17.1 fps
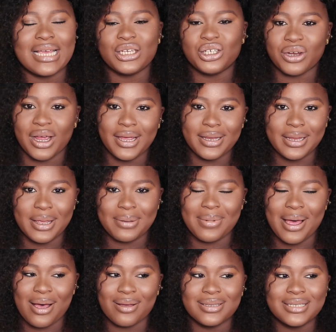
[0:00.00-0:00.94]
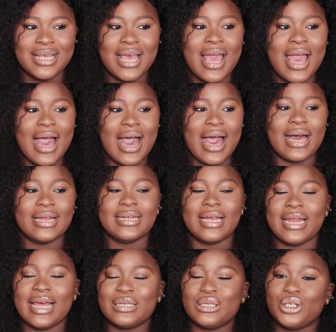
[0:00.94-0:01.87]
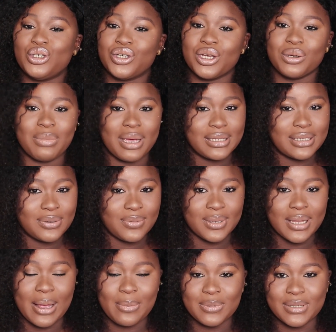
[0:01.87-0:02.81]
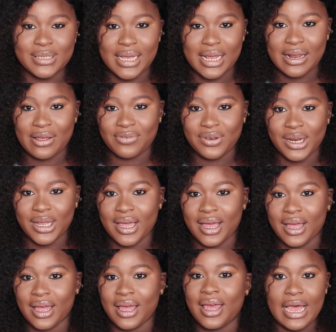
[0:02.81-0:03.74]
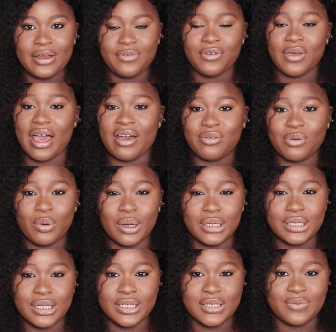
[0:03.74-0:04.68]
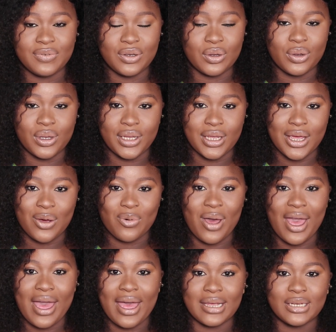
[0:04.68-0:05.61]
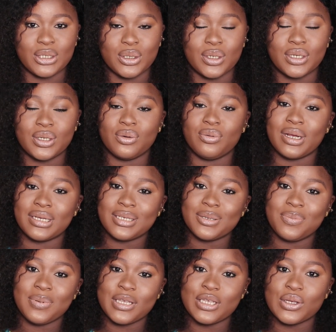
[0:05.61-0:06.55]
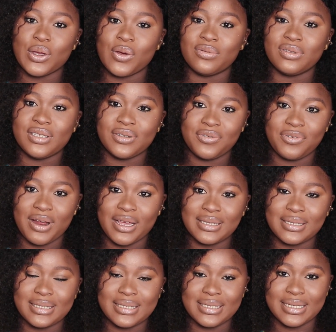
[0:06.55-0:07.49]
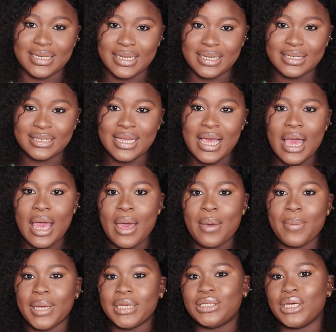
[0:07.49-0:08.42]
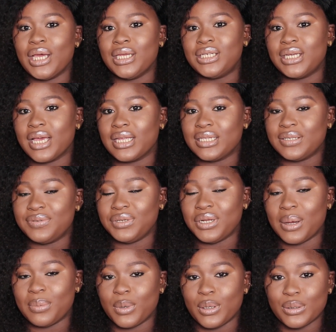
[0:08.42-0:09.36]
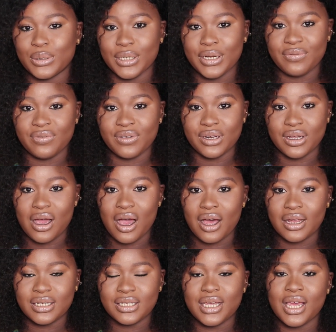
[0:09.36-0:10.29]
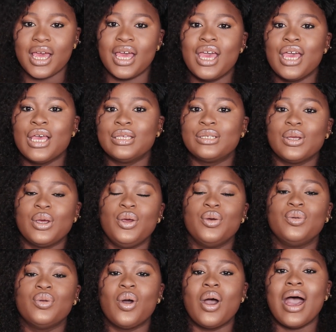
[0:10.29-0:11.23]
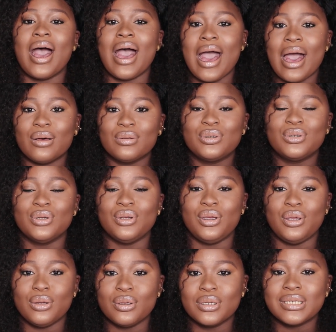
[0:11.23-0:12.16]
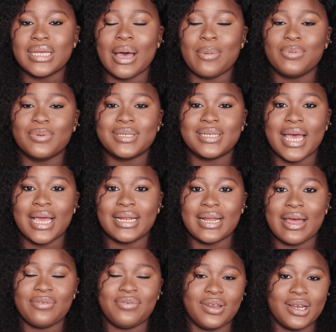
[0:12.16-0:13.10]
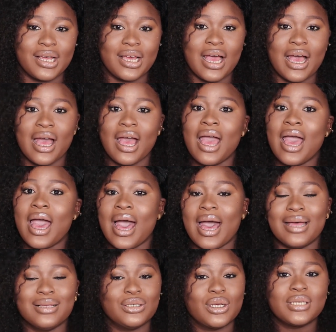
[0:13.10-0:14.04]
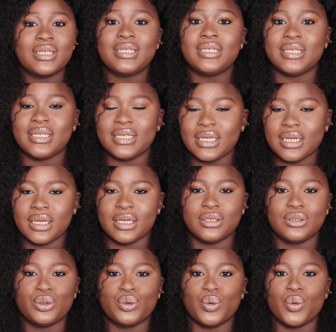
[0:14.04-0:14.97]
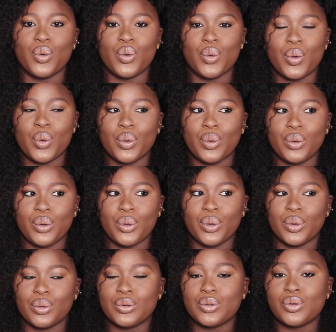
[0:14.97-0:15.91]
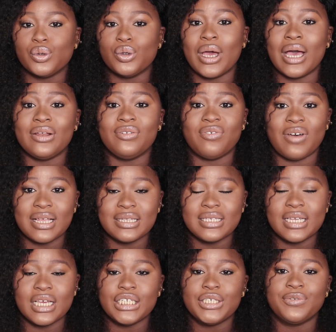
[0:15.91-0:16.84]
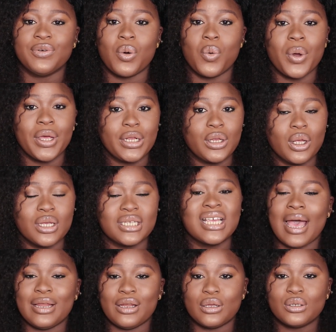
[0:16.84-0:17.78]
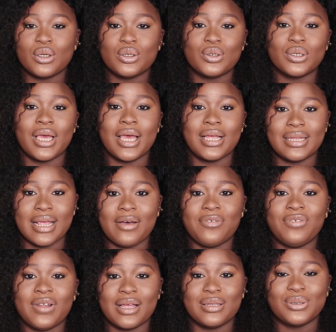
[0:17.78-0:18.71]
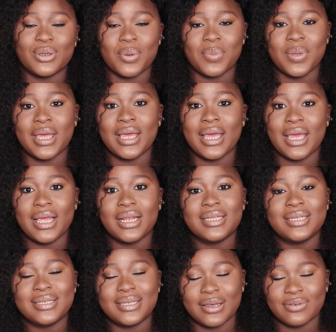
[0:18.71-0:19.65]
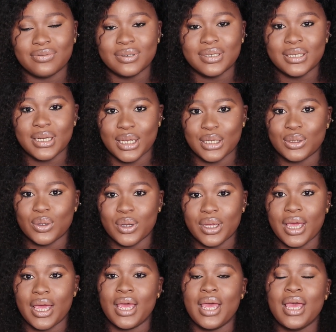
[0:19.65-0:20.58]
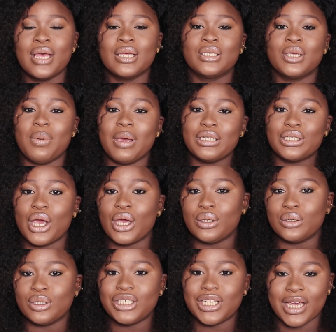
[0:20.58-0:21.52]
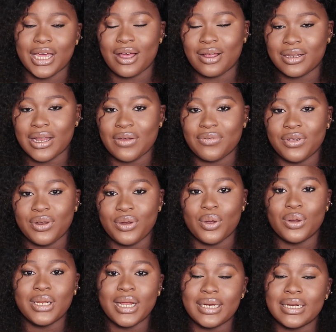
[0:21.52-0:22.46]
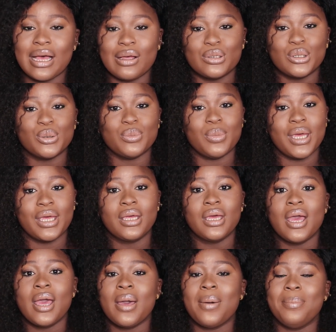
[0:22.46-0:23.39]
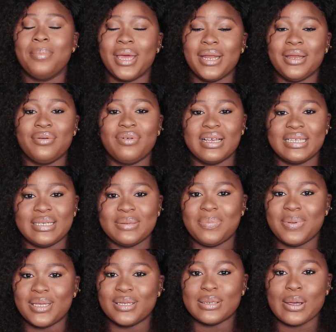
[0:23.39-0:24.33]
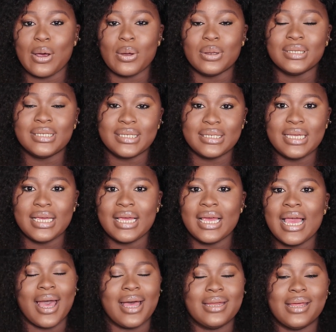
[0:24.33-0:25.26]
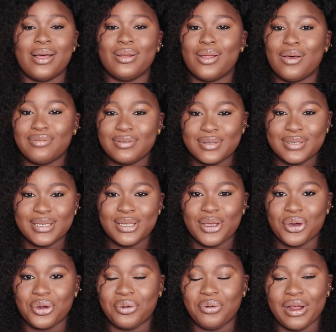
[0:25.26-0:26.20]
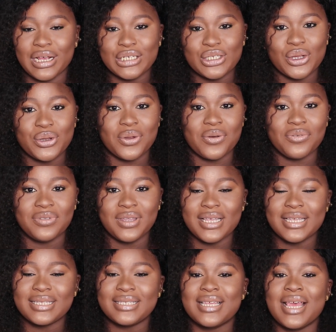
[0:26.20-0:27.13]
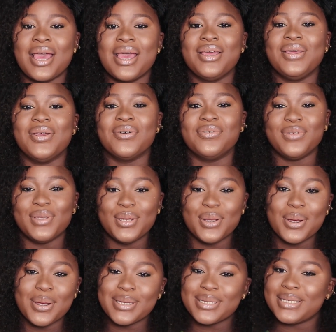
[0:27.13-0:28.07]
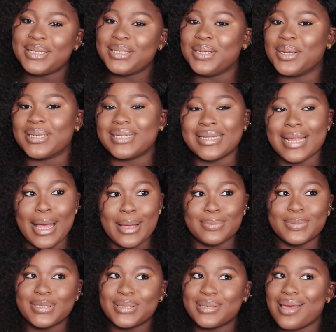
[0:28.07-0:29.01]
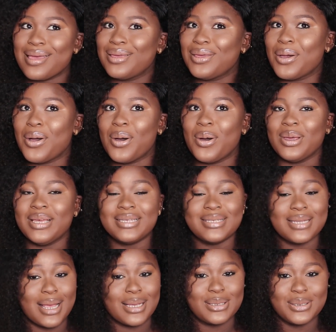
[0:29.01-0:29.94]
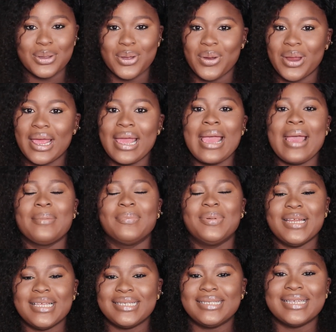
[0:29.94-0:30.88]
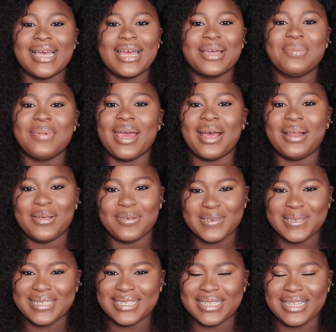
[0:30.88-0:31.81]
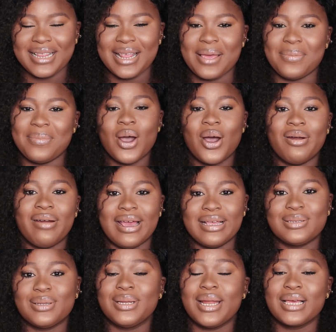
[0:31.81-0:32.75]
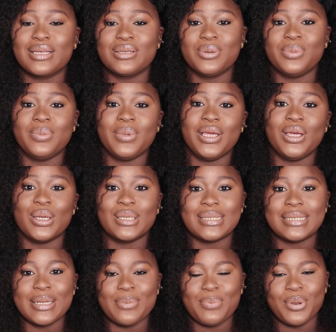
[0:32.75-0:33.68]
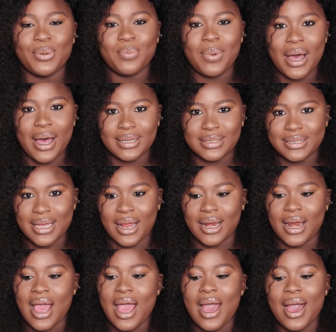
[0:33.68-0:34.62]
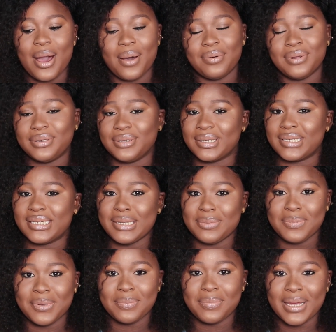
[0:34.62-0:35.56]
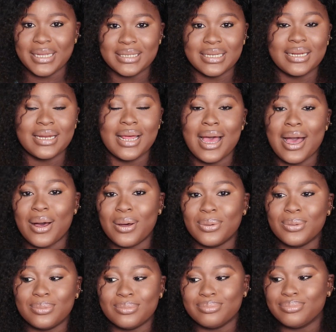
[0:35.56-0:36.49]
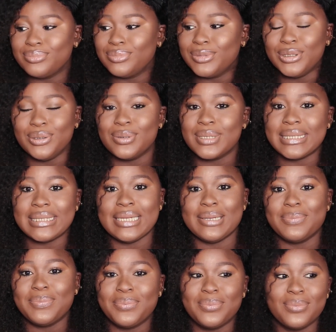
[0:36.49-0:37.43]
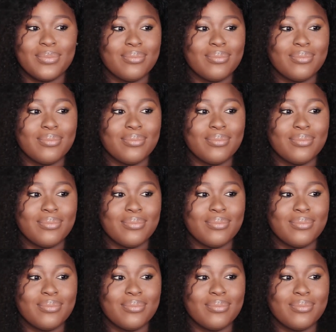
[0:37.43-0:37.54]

like trying them out, and I like to drink my tea with apple cider vinegar. And if you haven't watched this video here where I showed recipes of different teas, make sure you check this video. I'm going to leave in the card here so you know how to use apple cider vinegar and just tea to your advantage for weight loss, and also to get that flat tummy in 7 days. Okay, so make sure you do check out that video, learn how to make many recipes on tea, and I'd love to see your creation of this, your videos, your snaps, your Insta story. Please tag me, I love to see them. All right, so next would be your sleeping pattern. How is your sleeping pattern? How do you sleep?